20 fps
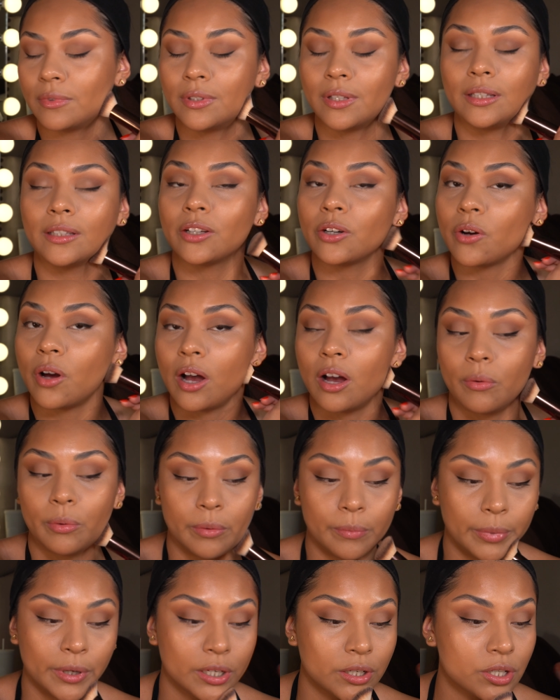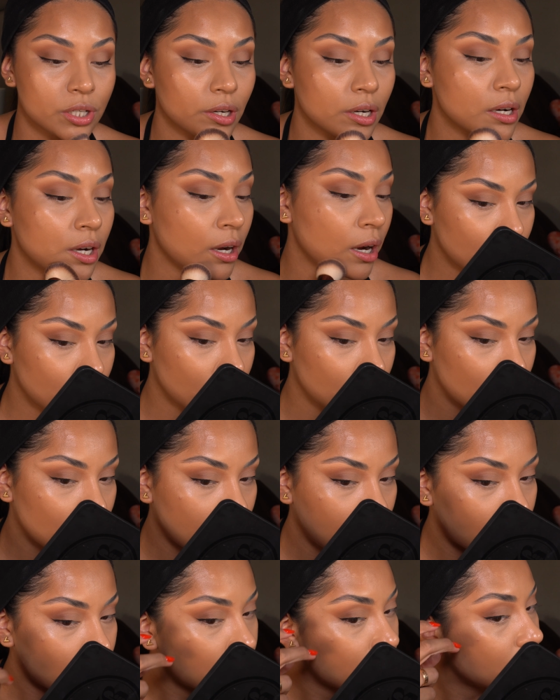the little album picture.
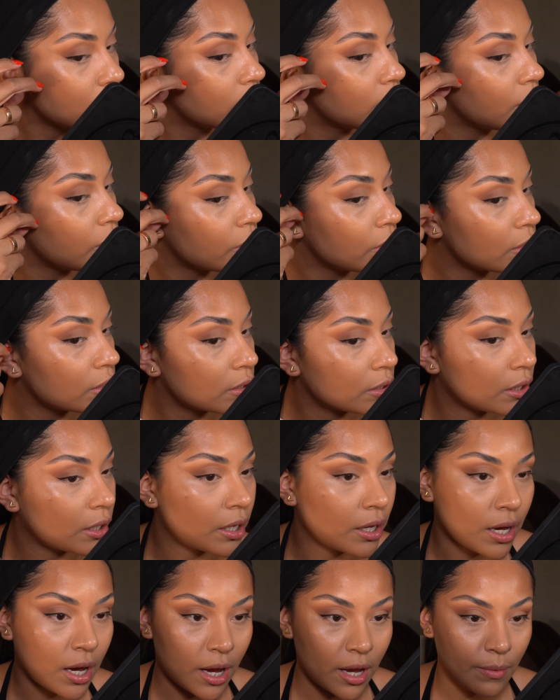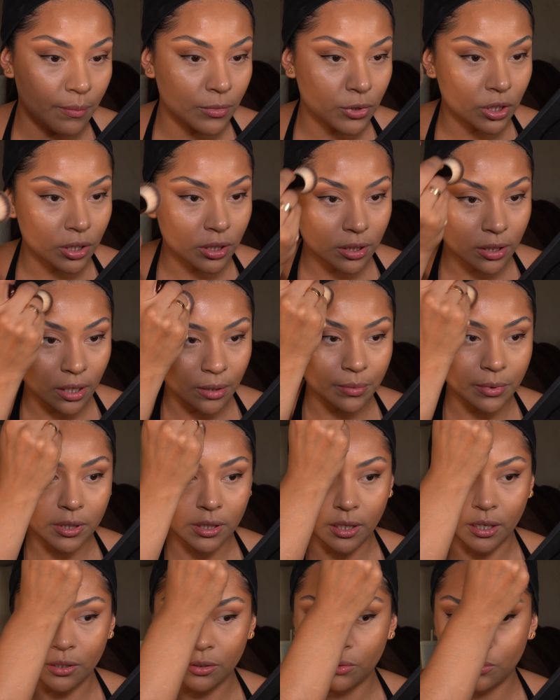Like, seriously, I'm just
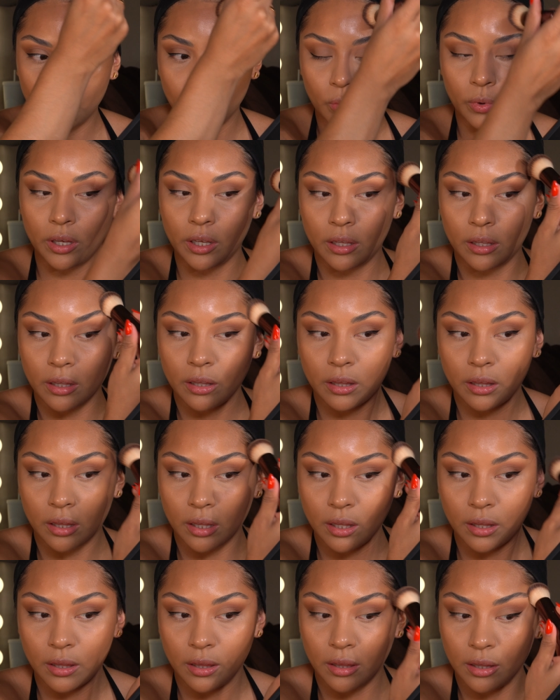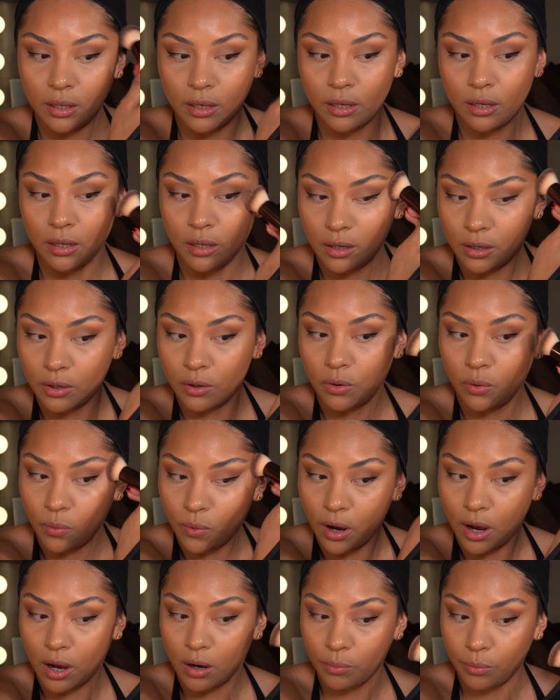obsessed with the new
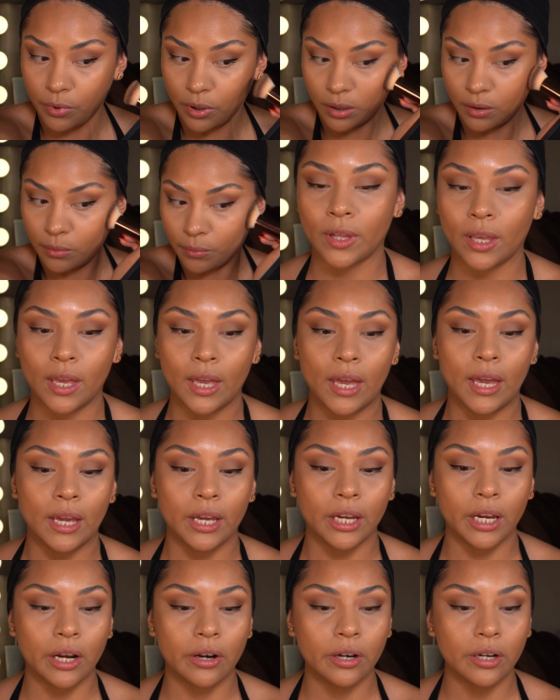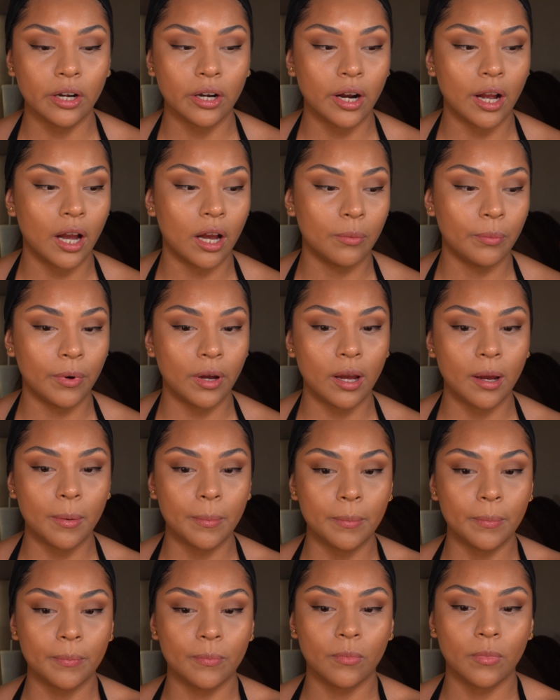album. Hearing her
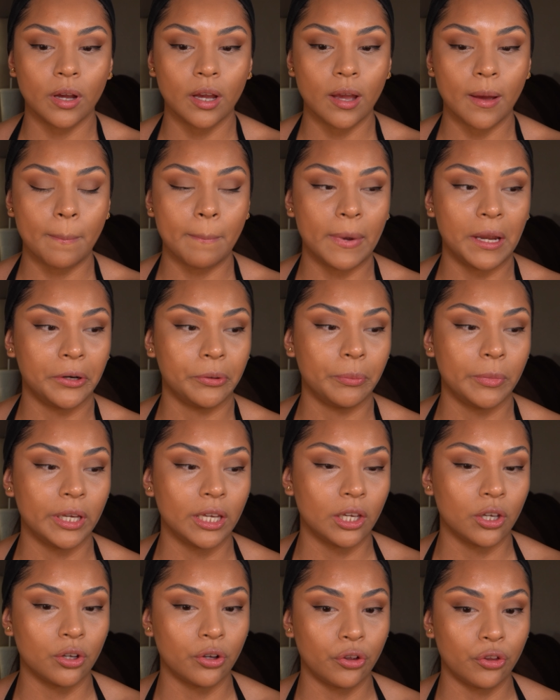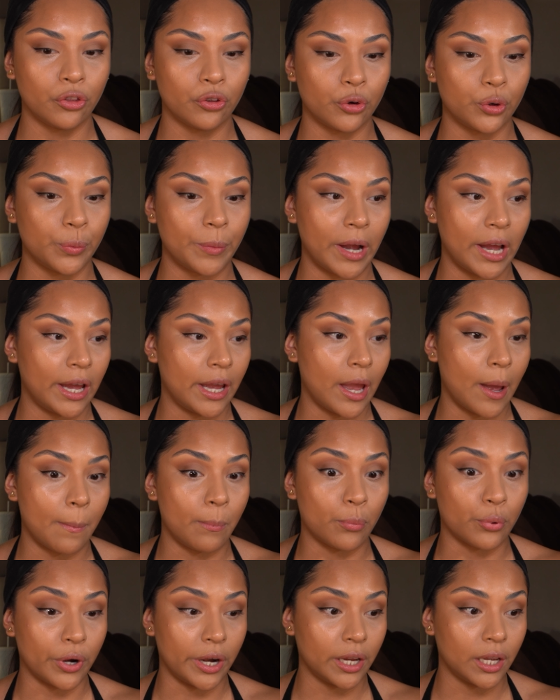album made me heal through my
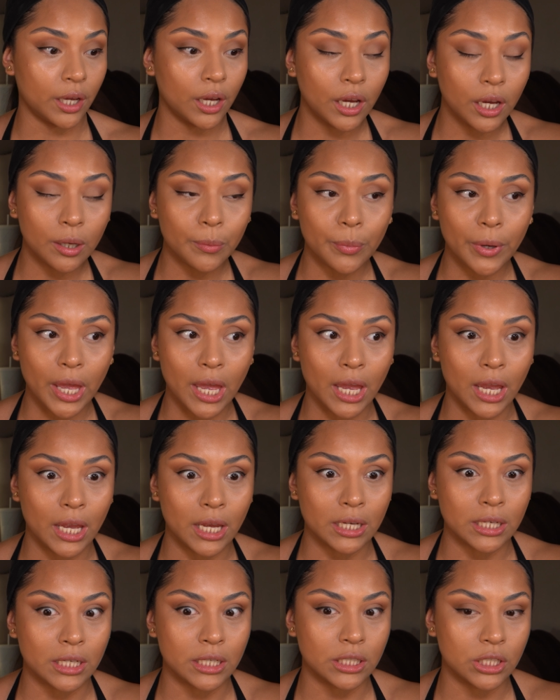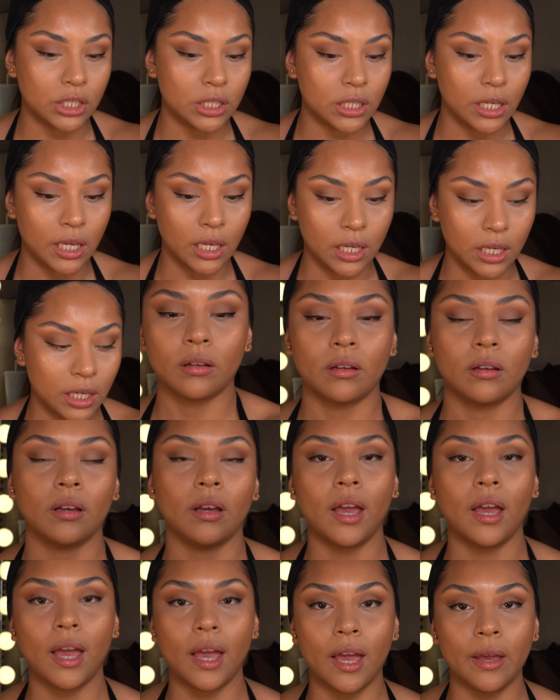breakup, and it's like,
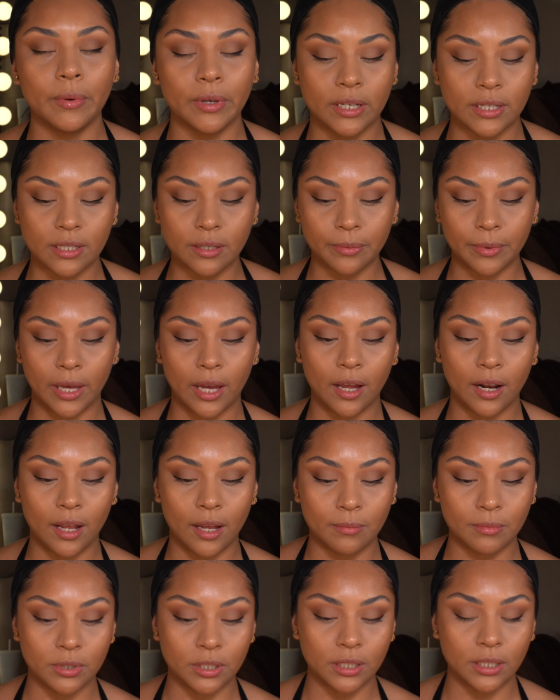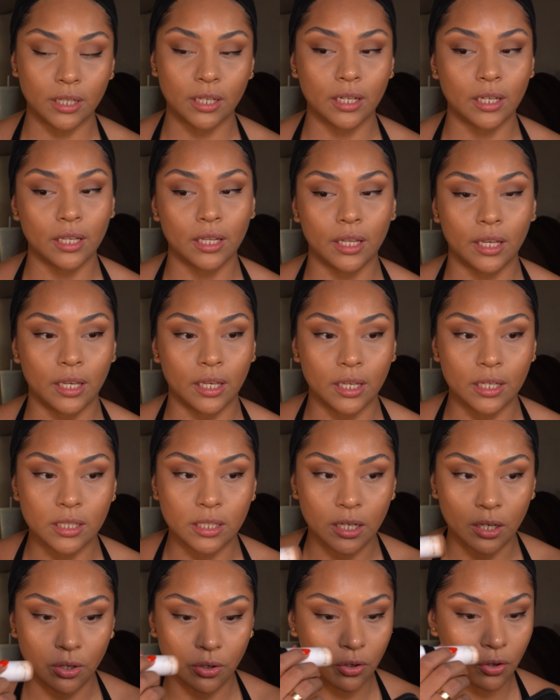and because of that, I'm just gonna like
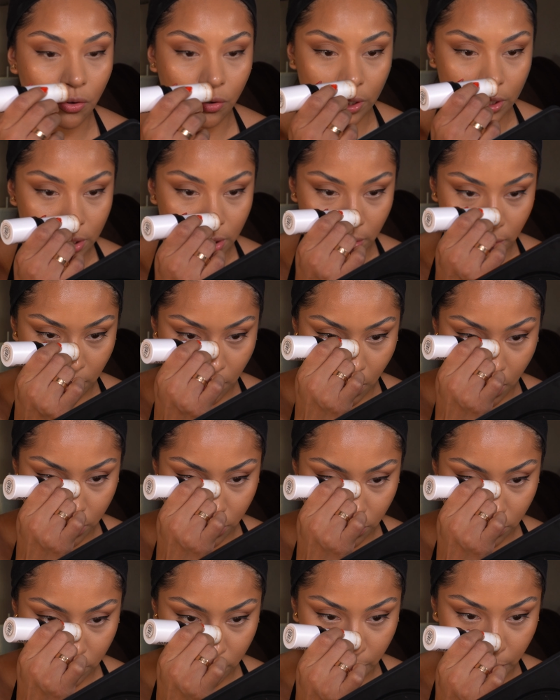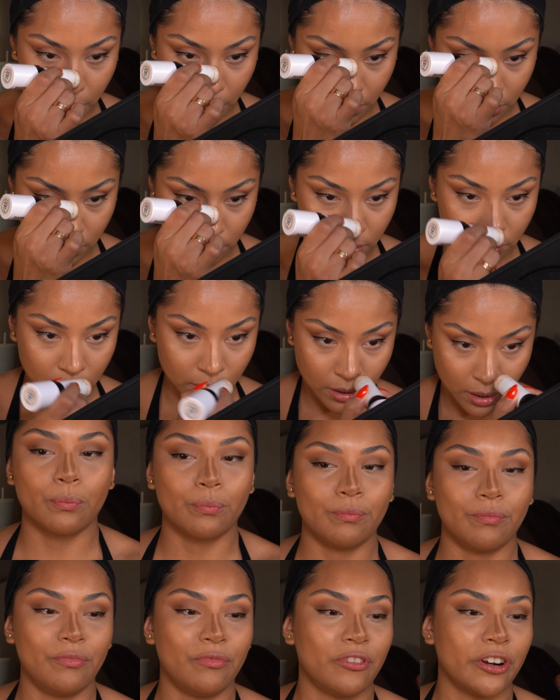continue going to her concert, because
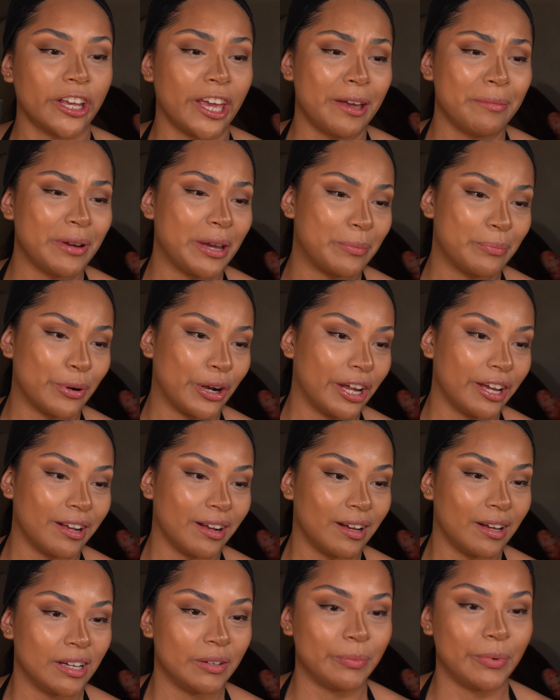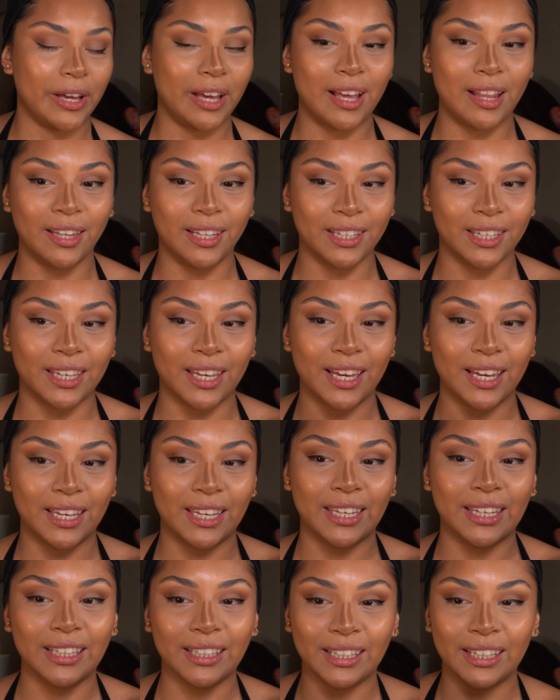forget my breakup, like
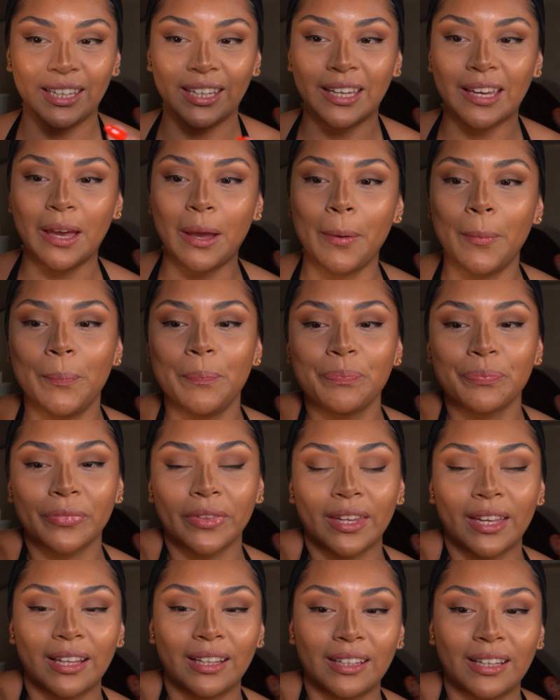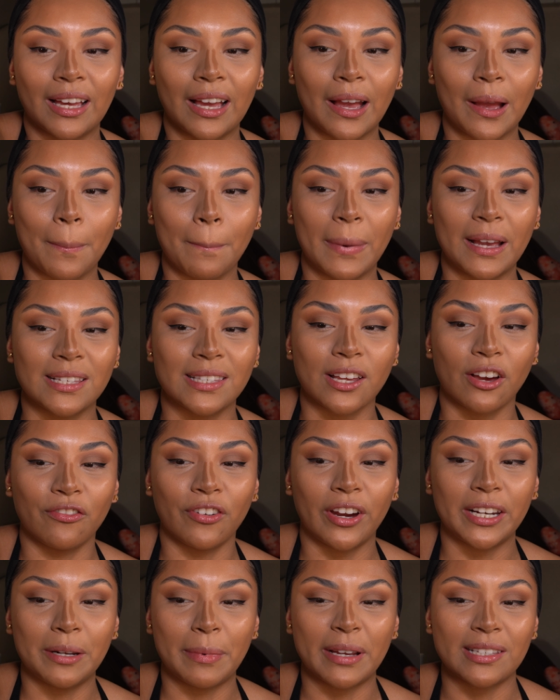healing myself,
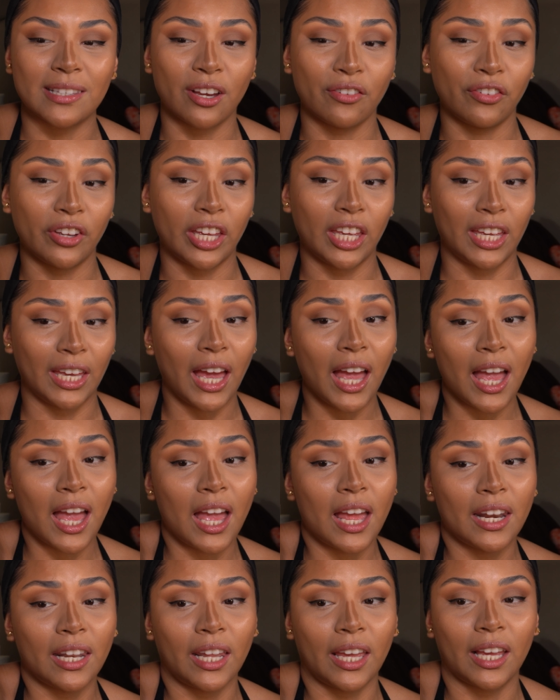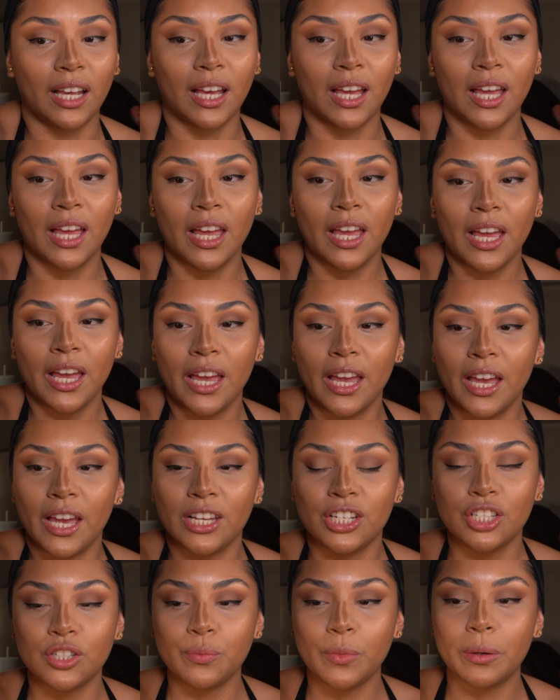finding myself again, like it
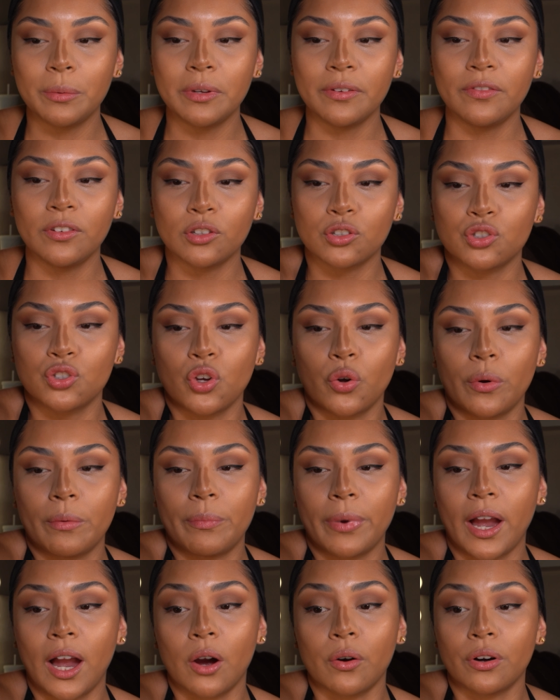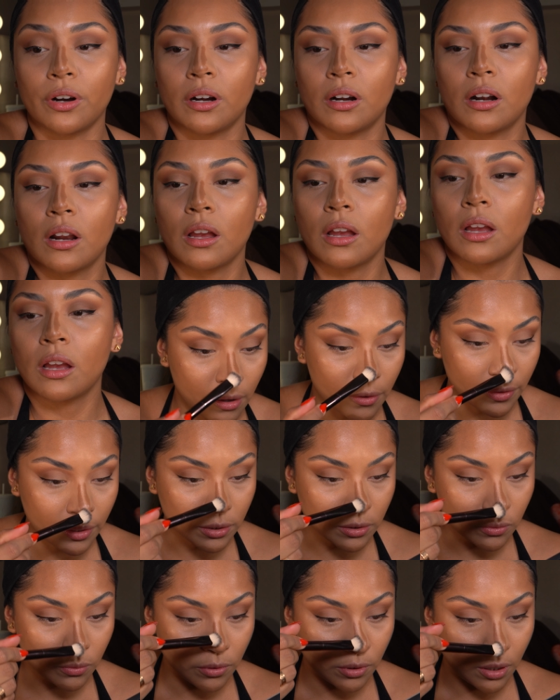just made me feel so empowered.
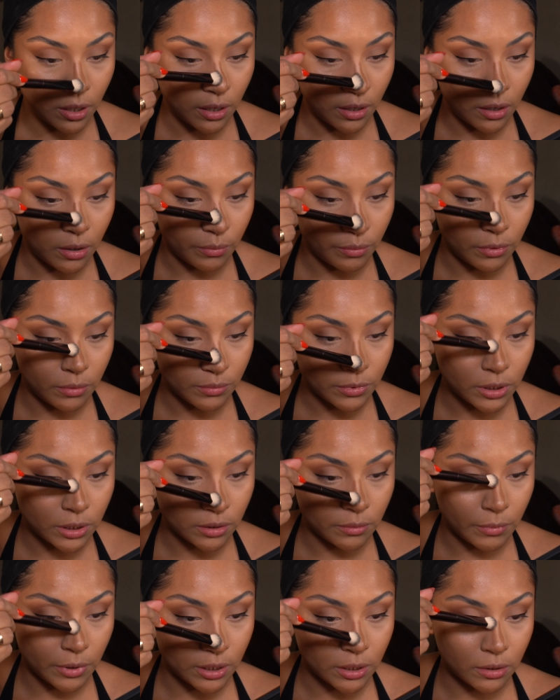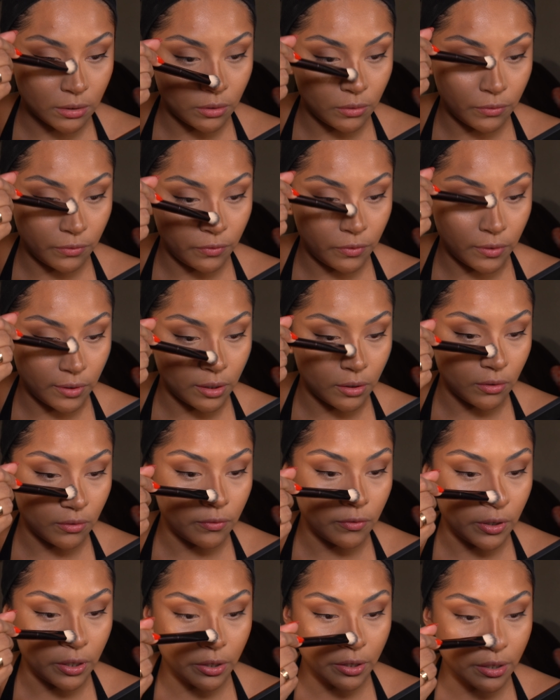That's what that album just makes you feel,
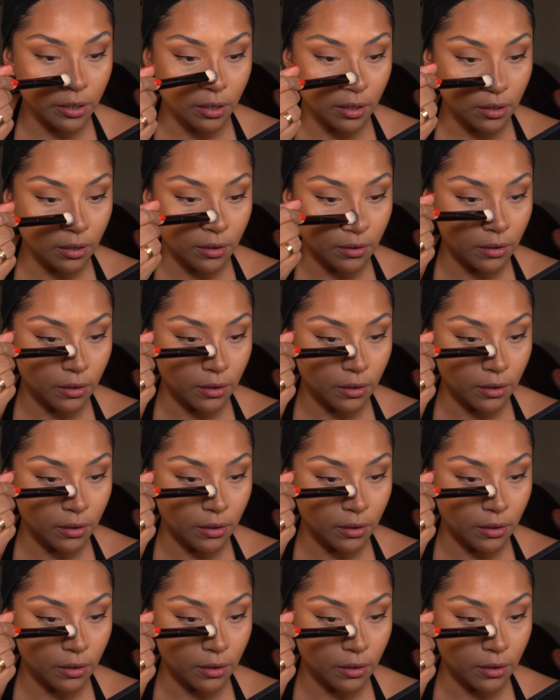very